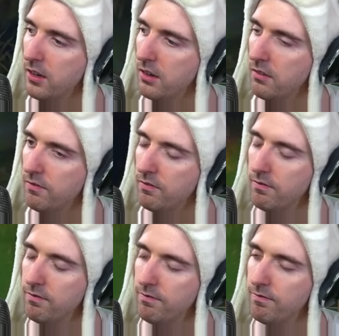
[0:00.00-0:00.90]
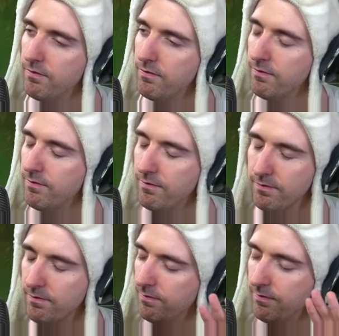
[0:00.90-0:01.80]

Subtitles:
(silence)